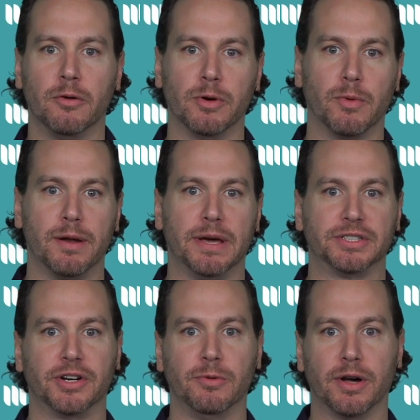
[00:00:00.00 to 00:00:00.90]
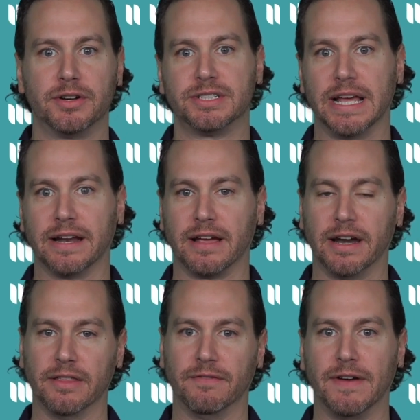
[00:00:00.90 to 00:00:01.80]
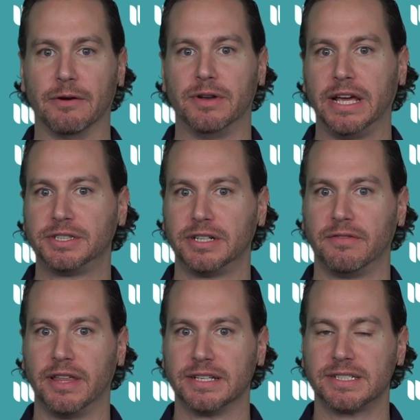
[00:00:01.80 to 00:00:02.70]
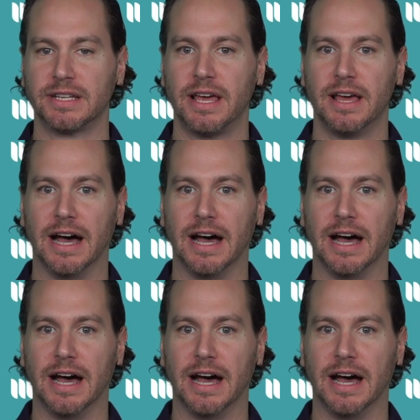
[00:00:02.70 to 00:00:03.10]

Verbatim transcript: We want to make sure you understand kind of the foundation of this,